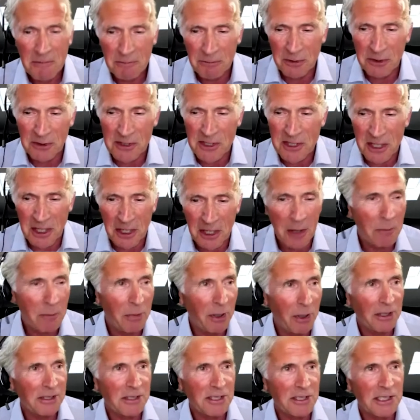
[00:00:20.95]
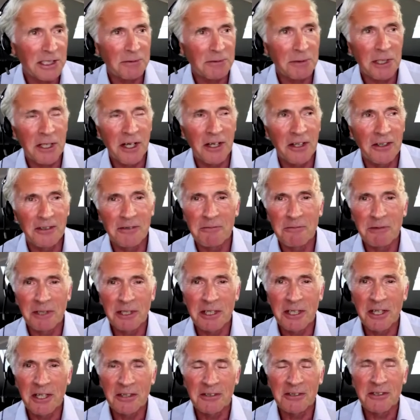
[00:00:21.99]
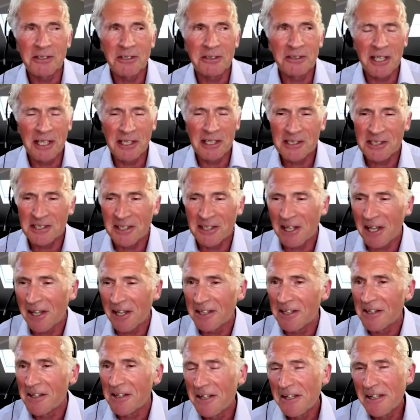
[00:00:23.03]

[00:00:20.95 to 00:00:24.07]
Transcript: but uh, apologies, we can't we can't do that today.